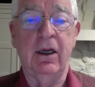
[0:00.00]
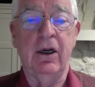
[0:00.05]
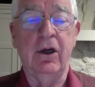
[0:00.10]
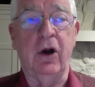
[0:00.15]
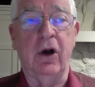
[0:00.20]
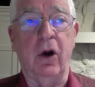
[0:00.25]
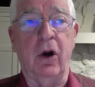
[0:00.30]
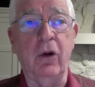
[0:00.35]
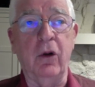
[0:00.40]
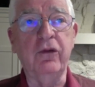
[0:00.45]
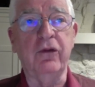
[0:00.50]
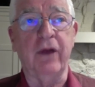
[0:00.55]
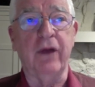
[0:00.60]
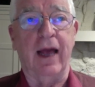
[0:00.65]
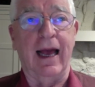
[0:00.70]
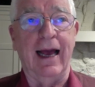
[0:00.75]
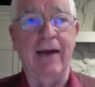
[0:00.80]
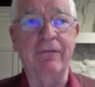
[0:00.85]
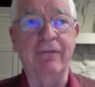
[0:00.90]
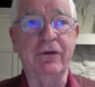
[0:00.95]
goes
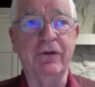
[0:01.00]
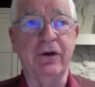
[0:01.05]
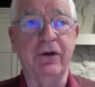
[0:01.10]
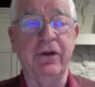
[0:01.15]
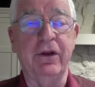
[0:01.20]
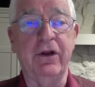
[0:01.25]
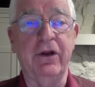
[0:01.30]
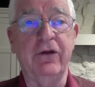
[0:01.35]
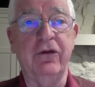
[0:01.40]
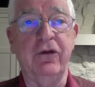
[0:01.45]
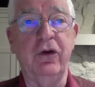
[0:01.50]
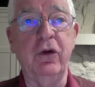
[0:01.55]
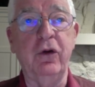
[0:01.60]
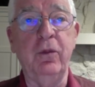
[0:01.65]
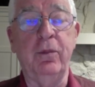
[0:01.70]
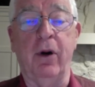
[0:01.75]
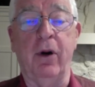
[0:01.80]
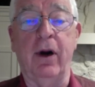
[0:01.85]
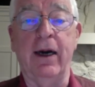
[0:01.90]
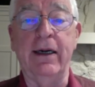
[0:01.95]
after this
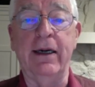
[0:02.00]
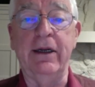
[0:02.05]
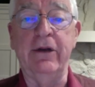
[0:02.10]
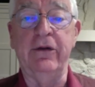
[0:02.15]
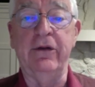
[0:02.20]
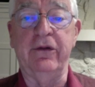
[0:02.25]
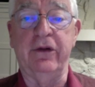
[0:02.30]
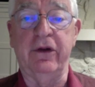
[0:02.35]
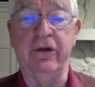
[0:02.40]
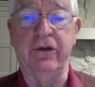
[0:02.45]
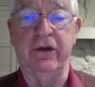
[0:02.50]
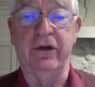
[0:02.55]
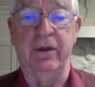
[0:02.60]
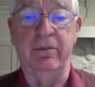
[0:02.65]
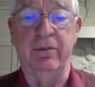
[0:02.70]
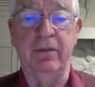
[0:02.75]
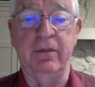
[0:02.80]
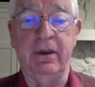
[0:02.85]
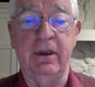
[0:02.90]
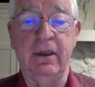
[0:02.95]
two-party
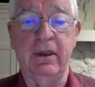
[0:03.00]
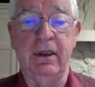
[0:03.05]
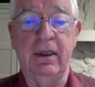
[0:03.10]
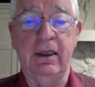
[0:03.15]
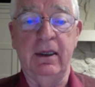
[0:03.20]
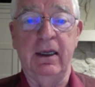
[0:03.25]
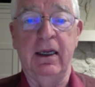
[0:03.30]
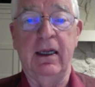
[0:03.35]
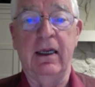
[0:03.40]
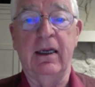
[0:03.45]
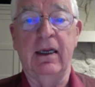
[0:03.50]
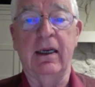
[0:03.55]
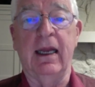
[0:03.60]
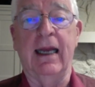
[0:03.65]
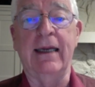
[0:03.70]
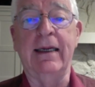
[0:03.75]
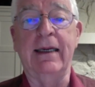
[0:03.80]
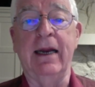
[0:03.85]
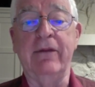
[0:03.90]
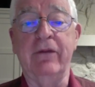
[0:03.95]
system like
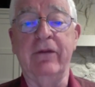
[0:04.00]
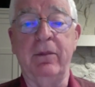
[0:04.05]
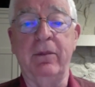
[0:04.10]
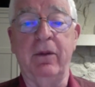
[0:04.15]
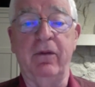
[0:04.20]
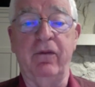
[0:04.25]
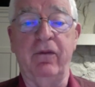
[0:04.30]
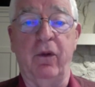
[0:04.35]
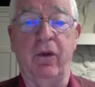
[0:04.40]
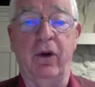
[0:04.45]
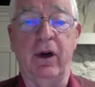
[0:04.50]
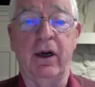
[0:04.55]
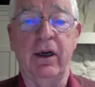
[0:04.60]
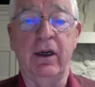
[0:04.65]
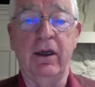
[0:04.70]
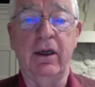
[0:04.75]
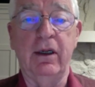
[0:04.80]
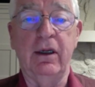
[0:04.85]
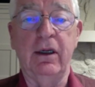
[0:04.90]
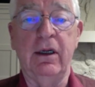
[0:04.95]
never before.
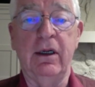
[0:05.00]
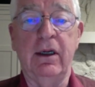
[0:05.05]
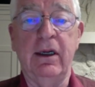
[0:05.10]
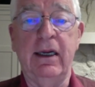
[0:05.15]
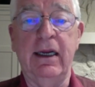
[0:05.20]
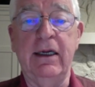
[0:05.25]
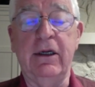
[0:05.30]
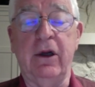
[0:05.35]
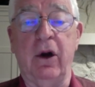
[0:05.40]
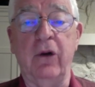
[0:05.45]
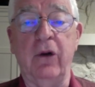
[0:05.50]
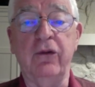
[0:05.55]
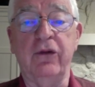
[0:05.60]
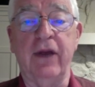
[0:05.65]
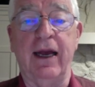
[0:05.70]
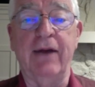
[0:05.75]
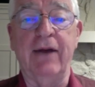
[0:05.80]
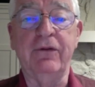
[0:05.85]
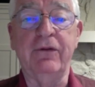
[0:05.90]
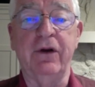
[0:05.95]
It goes
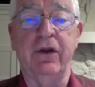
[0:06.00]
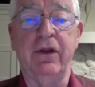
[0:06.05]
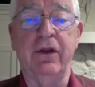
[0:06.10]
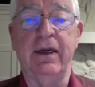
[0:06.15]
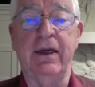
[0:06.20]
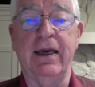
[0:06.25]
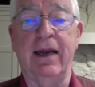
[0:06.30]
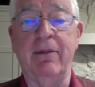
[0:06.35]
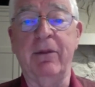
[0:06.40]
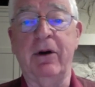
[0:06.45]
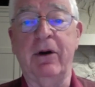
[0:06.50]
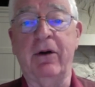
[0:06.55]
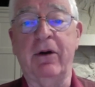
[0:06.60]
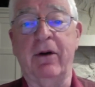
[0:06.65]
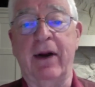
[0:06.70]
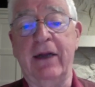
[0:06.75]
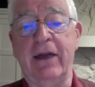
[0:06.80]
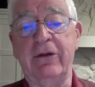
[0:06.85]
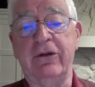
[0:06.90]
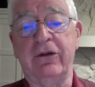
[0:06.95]
after the
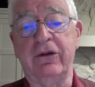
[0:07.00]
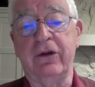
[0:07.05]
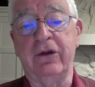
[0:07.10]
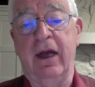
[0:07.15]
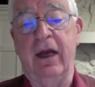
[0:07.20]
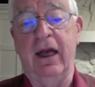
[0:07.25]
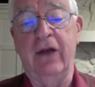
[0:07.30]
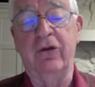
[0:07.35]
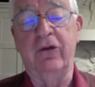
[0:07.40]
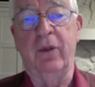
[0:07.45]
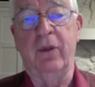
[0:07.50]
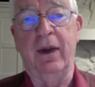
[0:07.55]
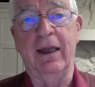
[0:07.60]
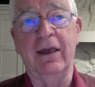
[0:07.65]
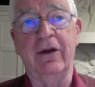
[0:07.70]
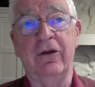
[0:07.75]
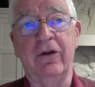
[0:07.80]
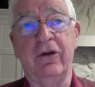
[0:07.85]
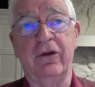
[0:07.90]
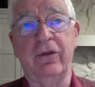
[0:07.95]
Democrats as well
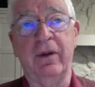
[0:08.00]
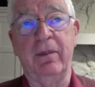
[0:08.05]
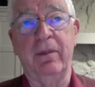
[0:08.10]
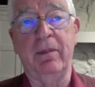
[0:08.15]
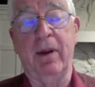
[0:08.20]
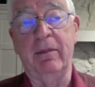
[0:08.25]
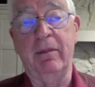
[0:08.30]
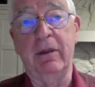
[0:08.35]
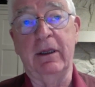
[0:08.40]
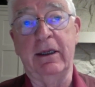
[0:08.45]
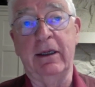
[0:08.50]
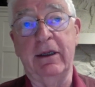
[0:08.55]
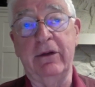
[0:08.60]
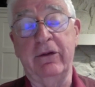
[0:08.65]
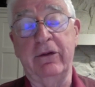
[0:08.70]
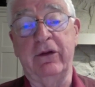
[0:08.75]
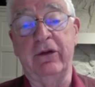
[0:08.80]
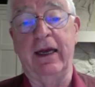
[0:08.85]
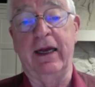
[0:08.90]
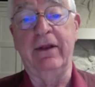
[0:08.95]
as the Republicans,
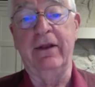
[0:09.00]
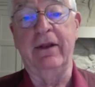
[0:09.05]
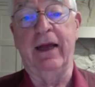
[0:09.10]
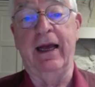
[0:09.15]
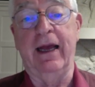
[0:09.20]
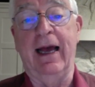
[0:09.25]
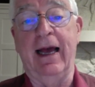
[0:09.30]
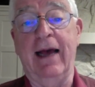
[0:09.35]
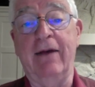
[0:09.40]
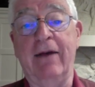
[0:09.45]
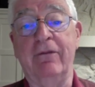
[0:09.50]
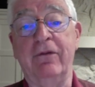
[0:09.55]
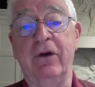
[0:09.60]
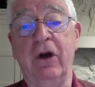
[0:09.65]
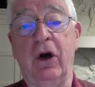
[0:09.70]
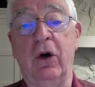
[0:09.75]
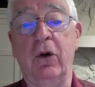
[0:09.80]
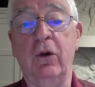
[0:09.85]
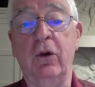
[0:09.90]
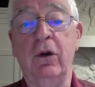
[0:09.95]
saying they have
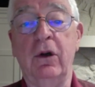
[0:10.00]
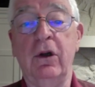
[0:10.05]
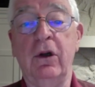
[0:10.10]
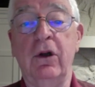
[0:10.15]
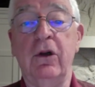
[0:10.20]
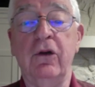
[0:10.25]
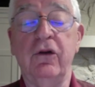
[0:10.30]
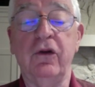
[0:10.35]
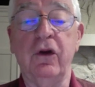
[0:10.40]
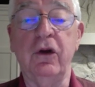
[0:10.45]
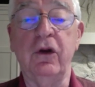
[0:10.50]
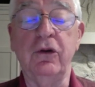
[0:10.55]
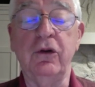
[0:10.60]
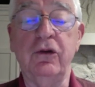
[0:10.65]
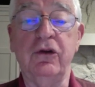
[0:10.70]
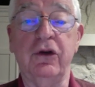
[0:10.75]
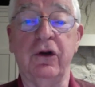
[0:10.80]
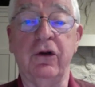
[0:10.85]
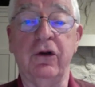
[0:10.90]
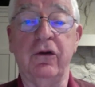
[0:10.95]
no
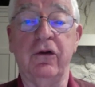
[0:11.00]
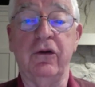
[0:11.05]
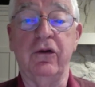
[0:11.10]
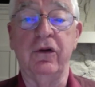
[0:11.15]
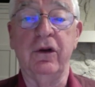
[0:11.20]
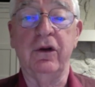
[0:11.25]
solutions.